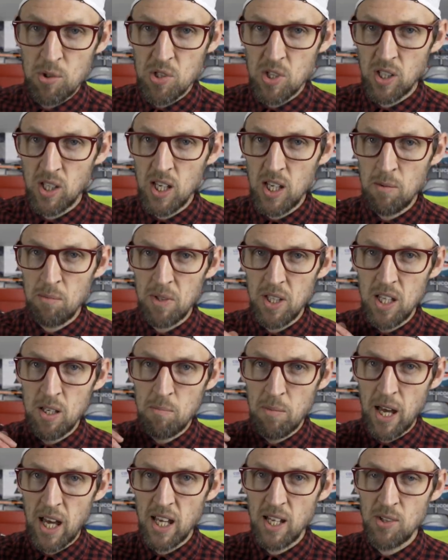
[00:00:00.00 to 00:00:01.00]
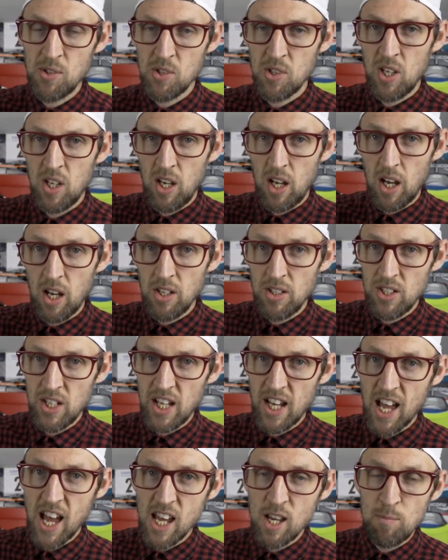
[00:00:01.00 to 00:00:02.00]
was to keep the pace
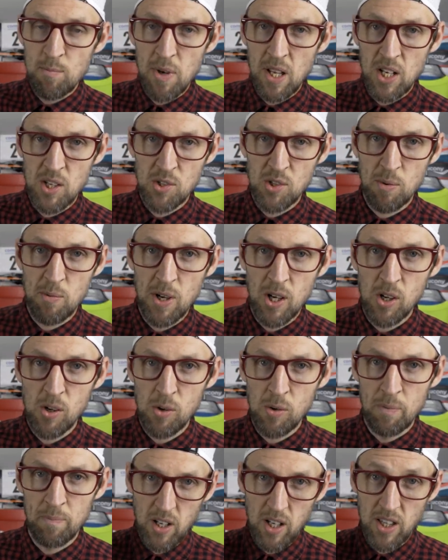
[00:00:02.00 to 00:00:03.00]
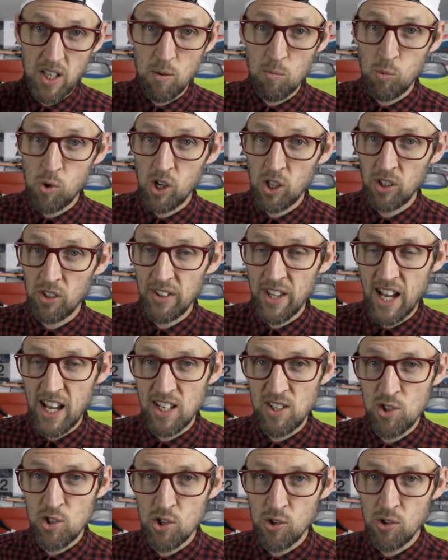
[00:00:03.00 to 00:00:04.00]
under eight minutes a mile and then work on
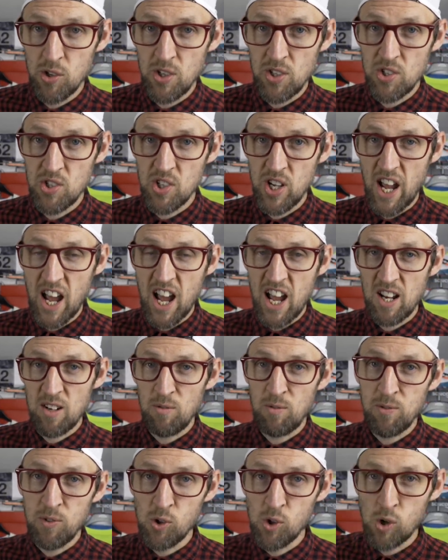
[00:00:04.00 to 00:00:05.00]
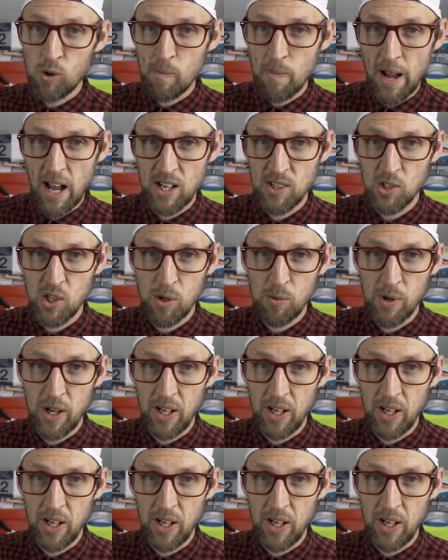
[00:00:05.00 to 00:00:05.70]
that endurance and form as I